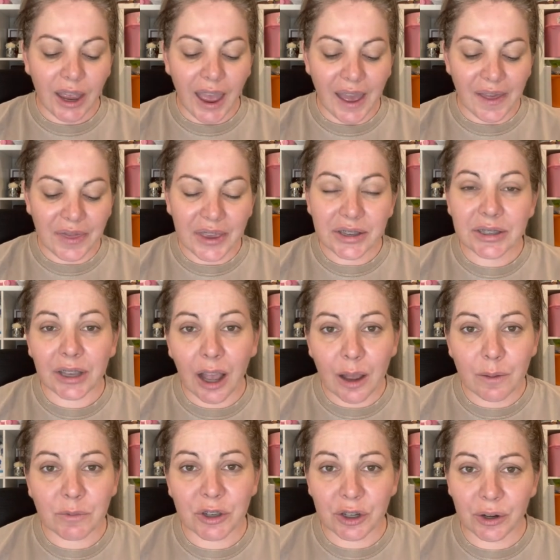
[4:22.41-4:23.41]
And this
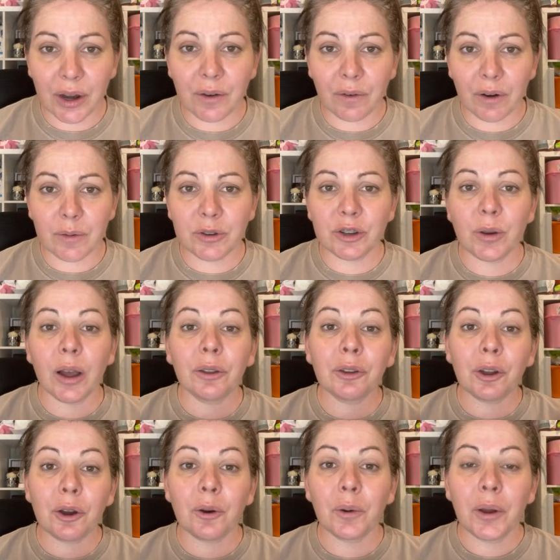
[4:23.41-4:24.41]
comes straight from, as you all
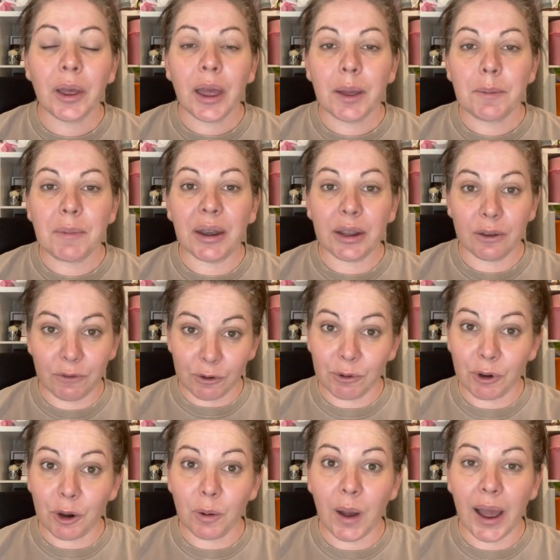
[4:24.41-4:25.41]
know, many of you
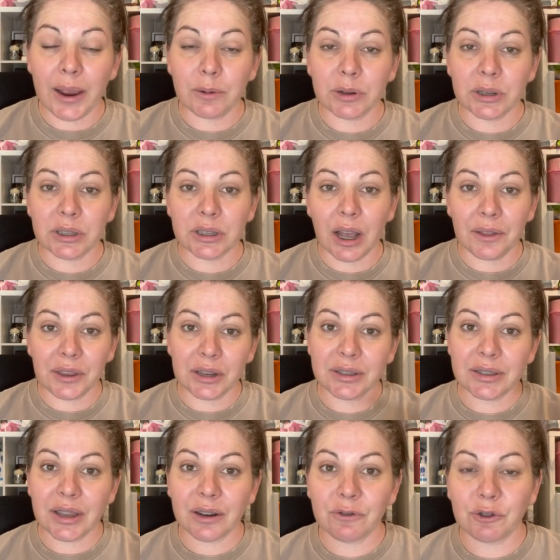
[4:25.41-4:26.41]
know, I was on the
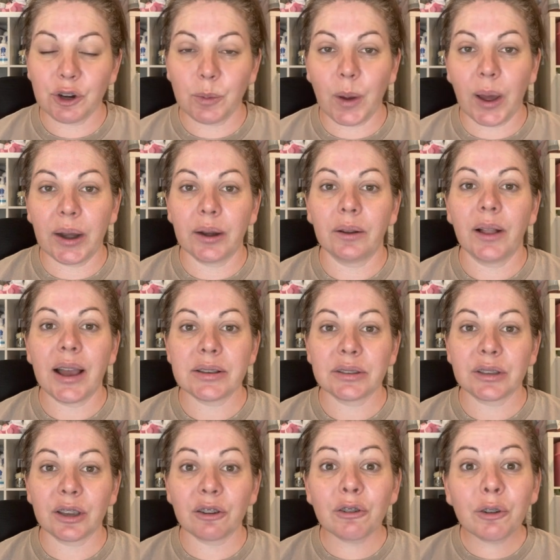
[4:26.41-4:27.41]
incentive trip on an
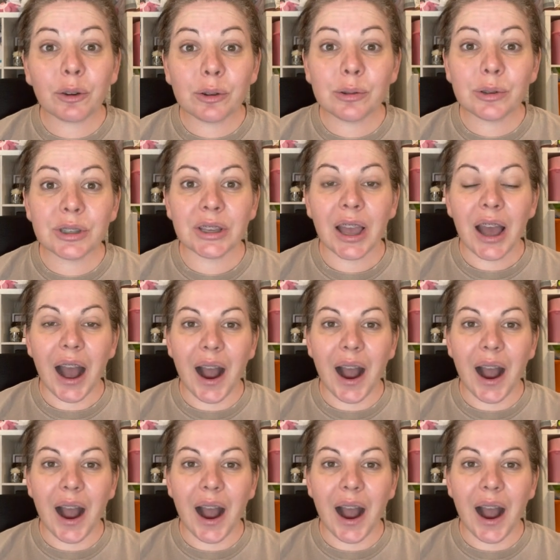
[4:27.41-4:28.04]
Alaskan cruise.